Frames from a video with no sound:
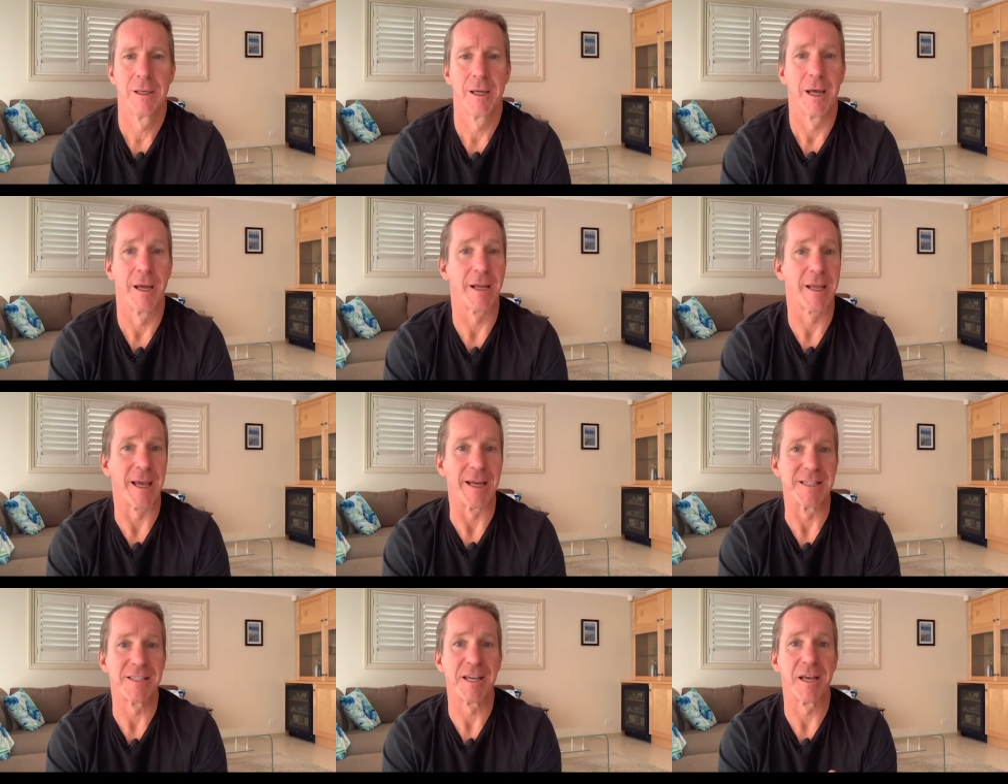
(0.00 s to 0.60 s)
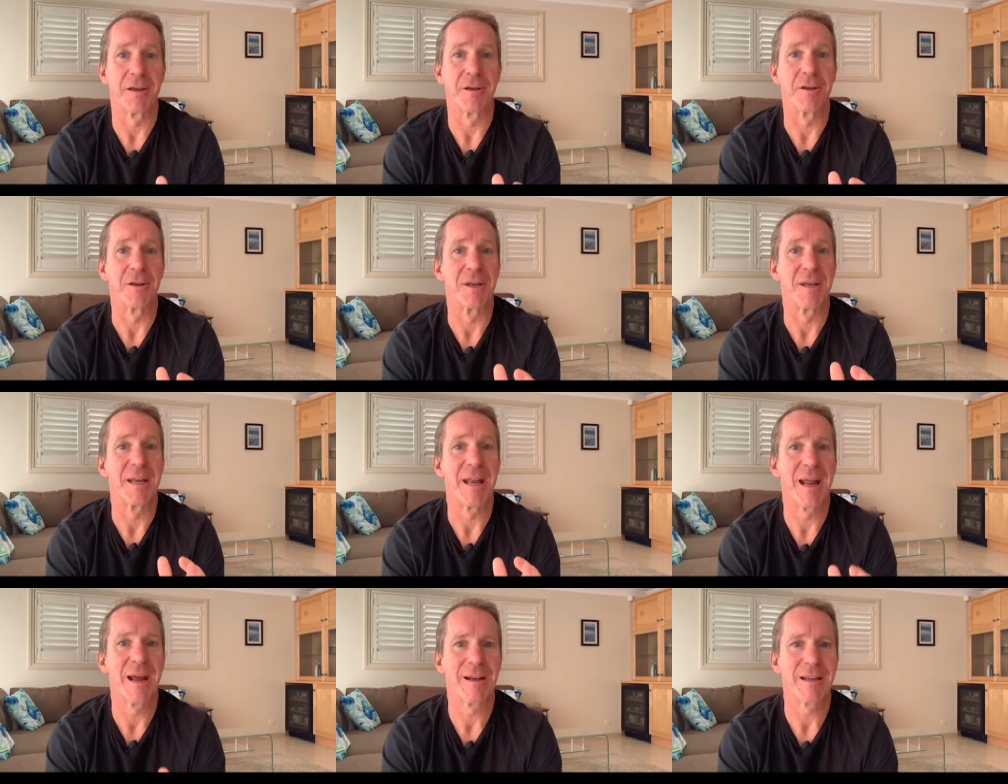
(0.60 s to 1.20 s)
Okay, so
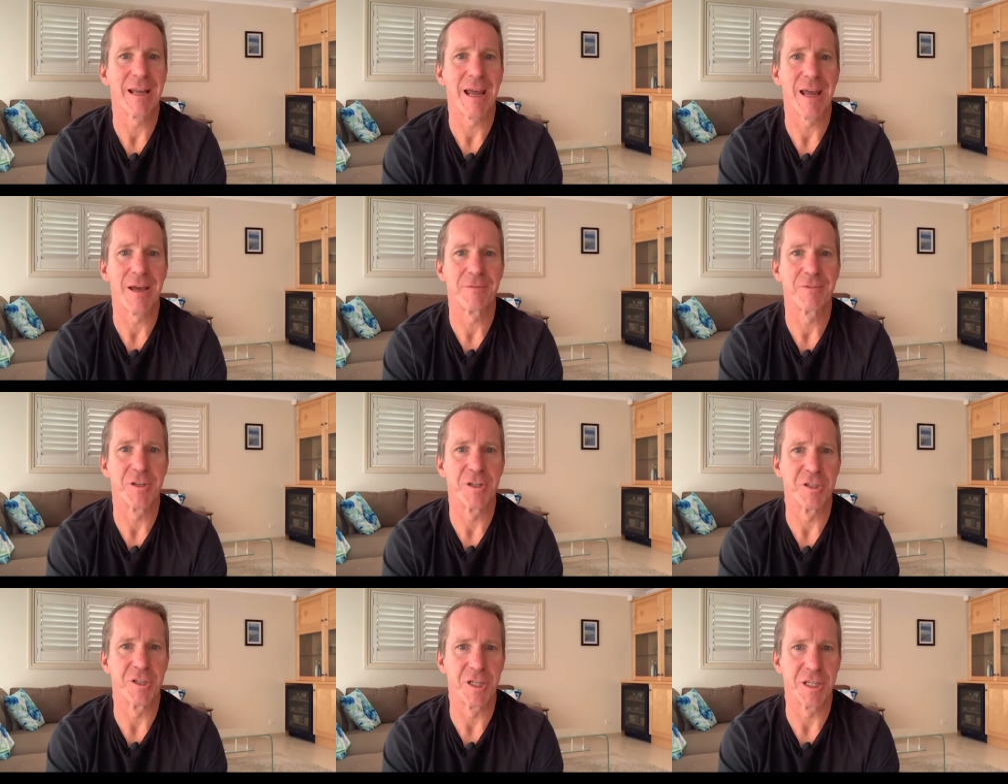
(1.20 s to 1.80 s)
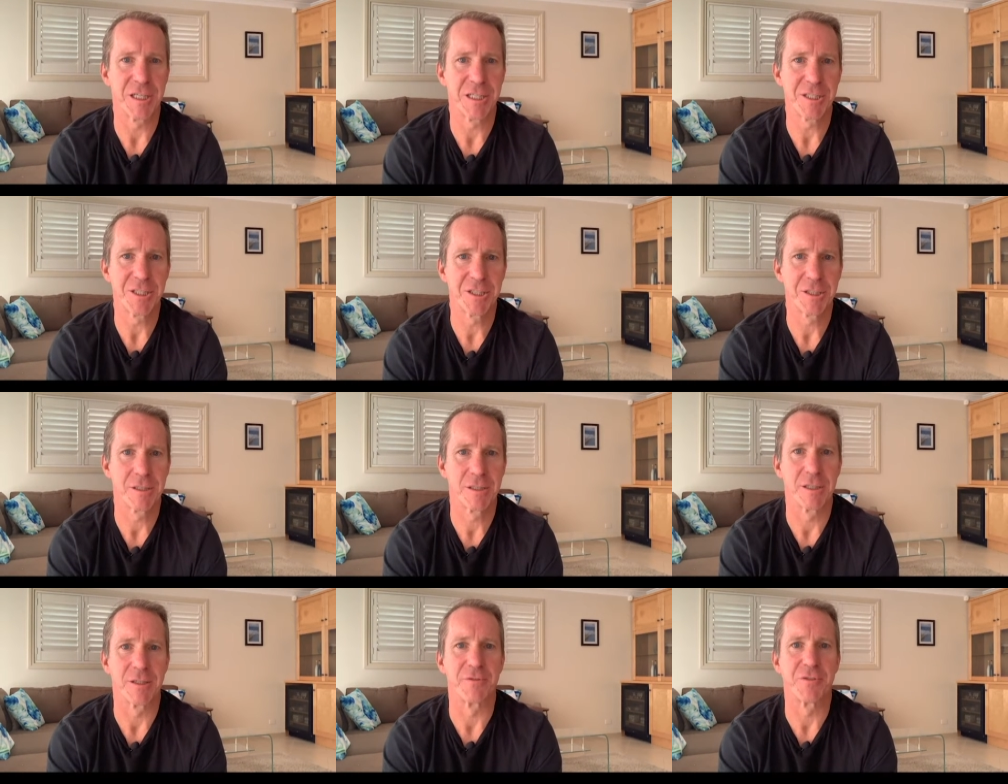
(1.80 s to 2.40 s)
now you have your niche,
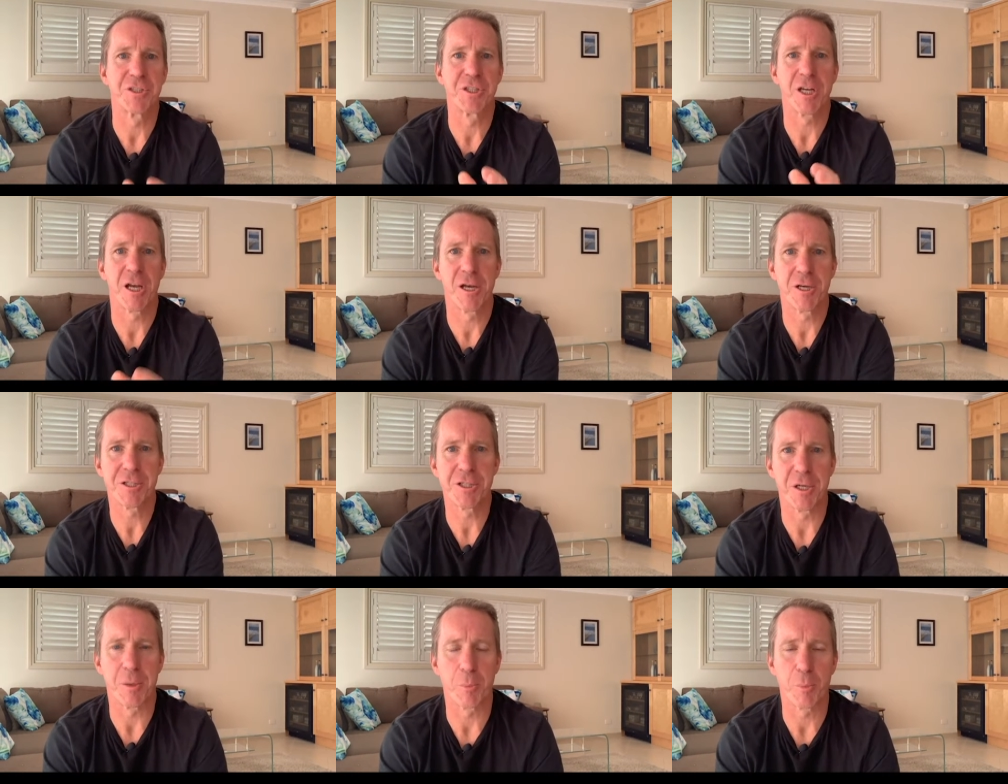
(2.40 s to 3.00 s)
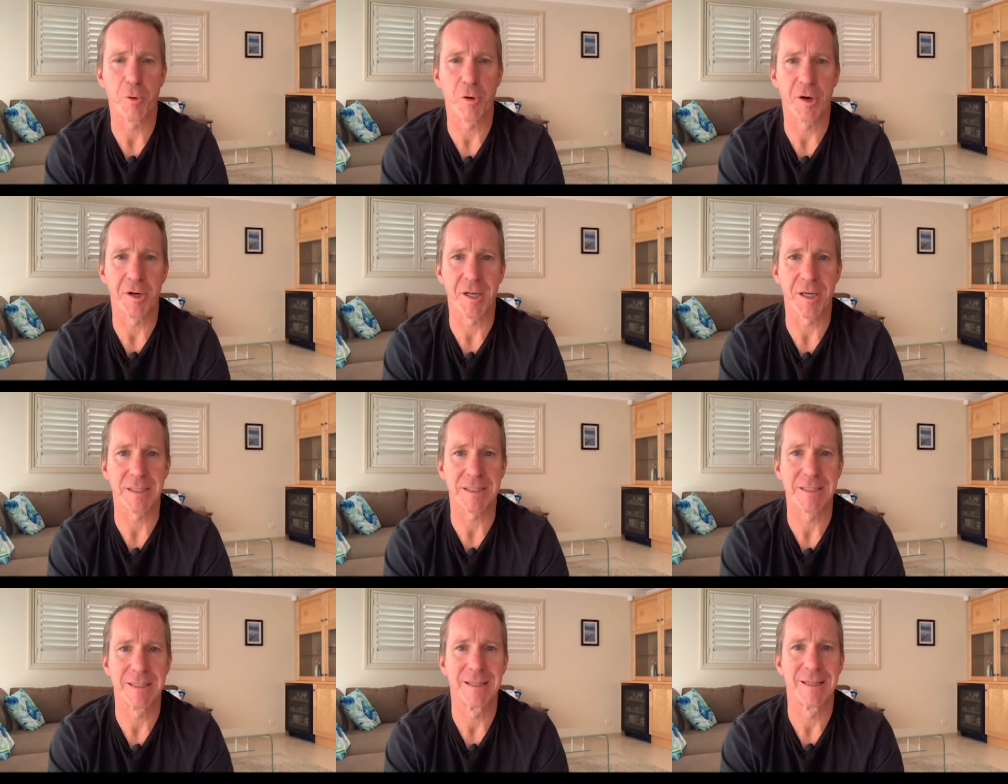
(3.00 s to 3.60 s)
you've chosen a
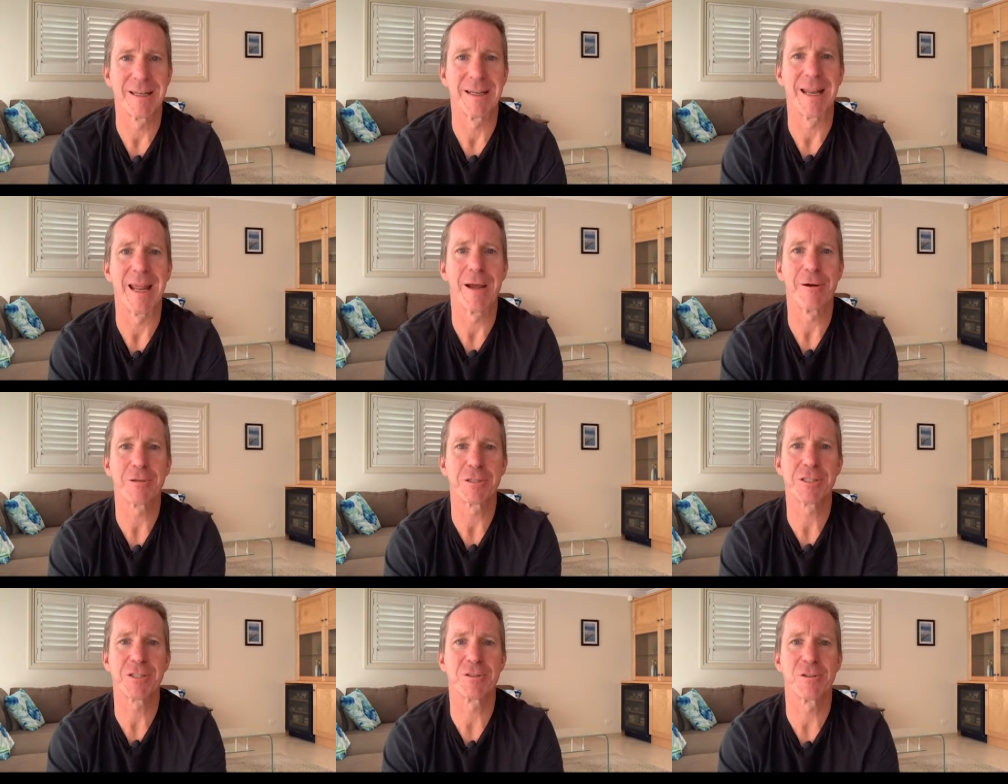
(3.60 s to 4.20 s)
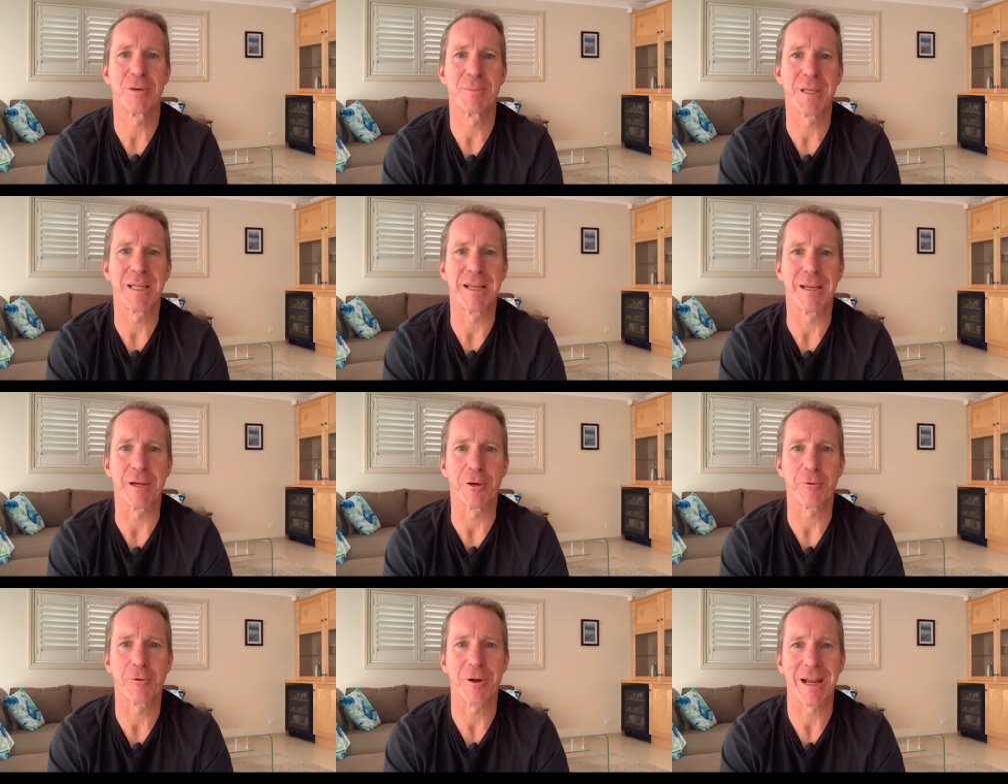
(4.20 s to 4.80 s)
product, now it's time to
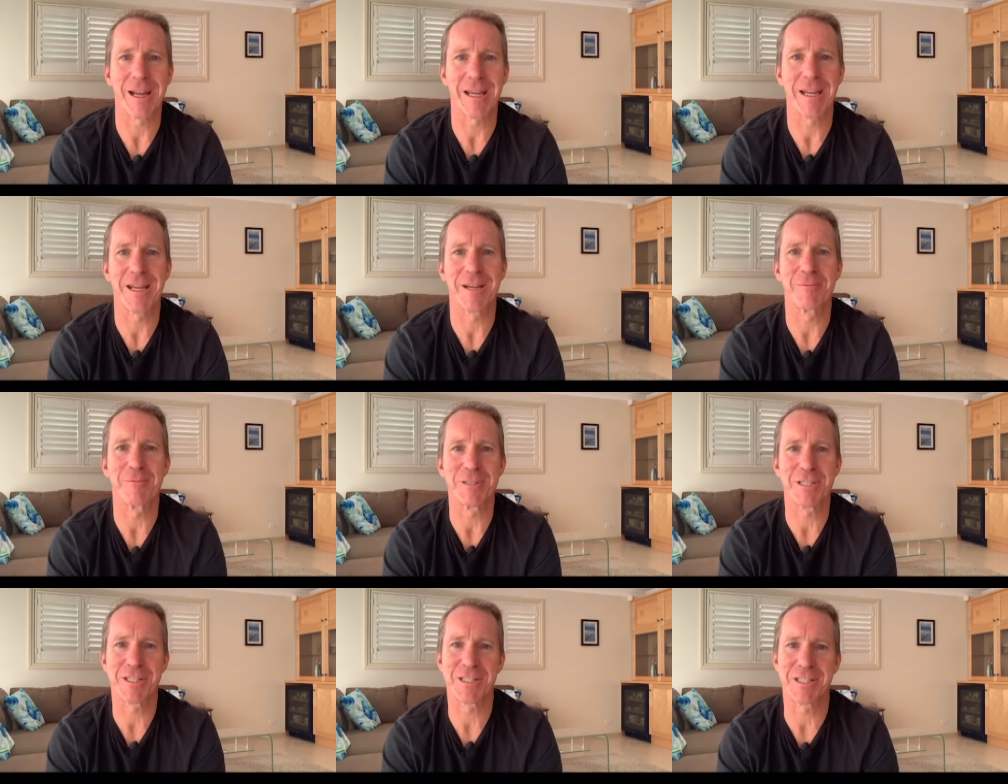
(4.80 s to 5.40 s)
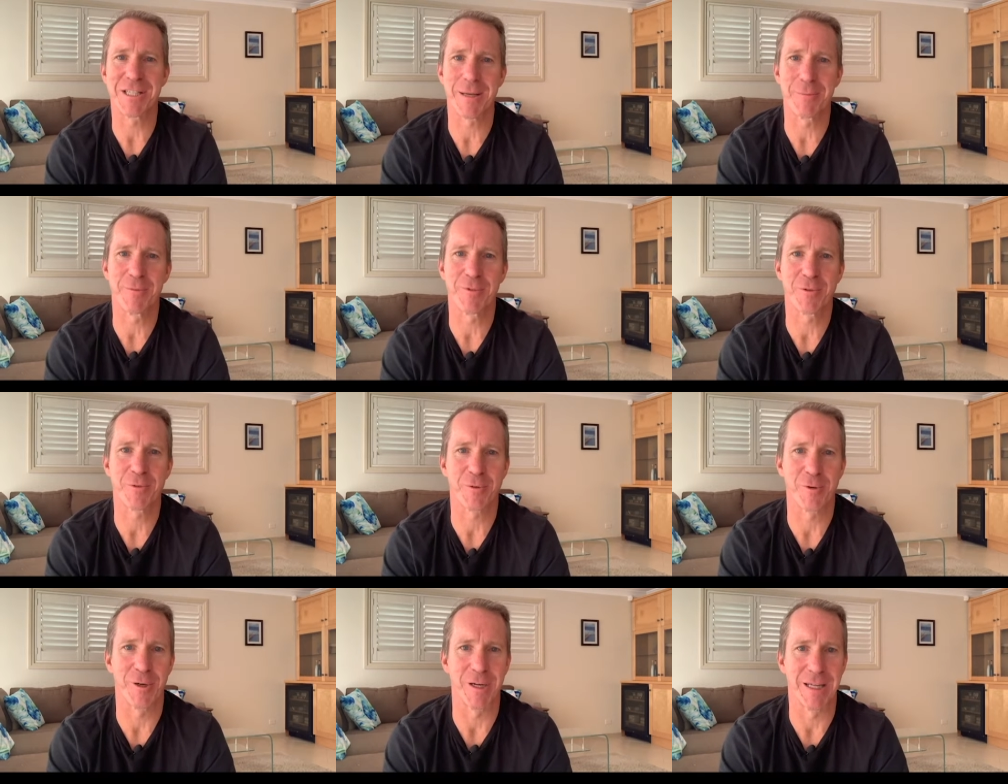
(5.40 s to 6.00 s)
get cracking with step
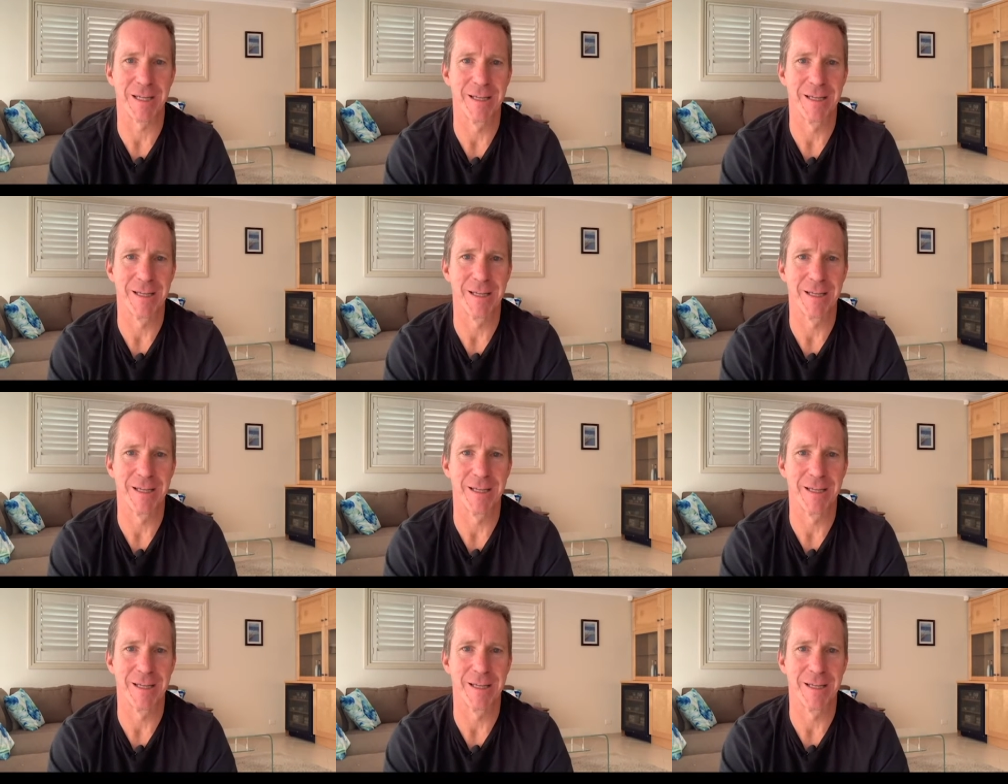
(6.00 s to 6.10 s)
three.